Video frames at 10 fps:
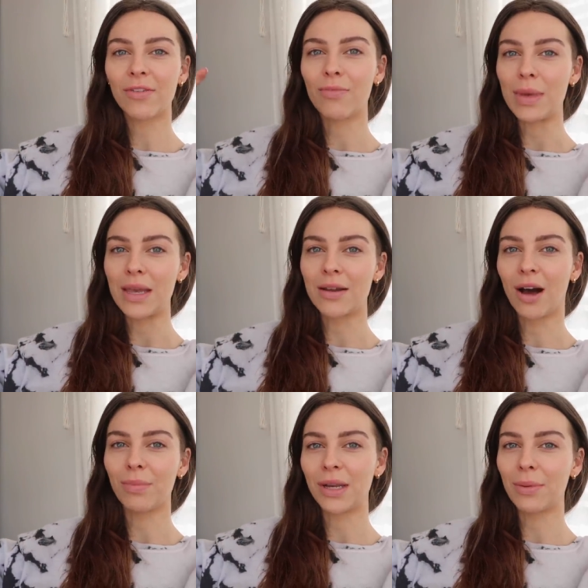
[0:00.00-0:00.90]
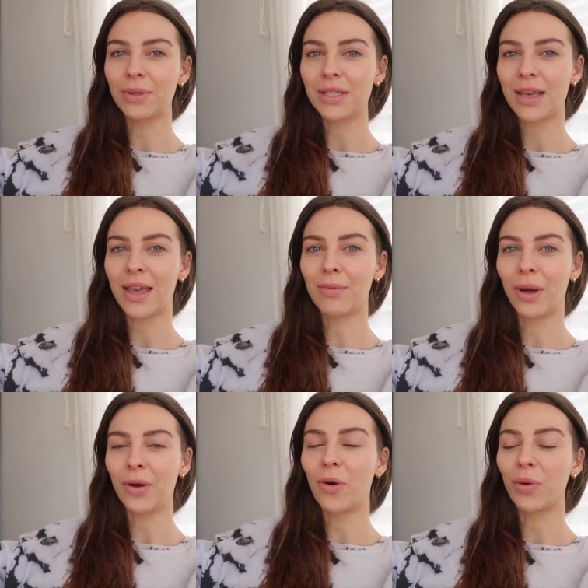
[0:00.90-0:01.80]
of me not being able to hit
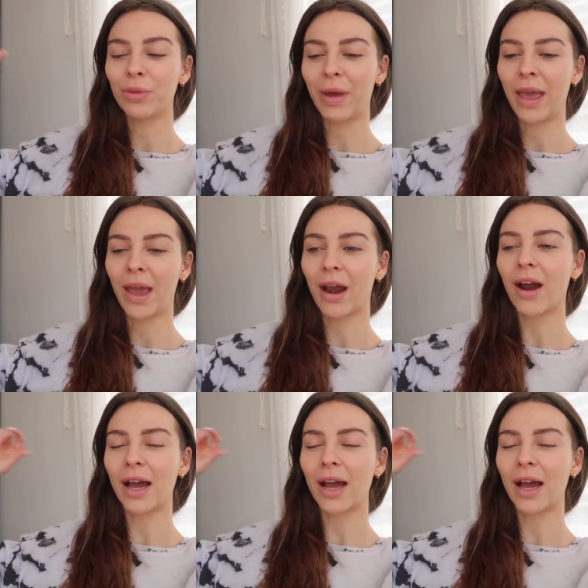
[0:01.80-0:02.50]
my goal with my hair,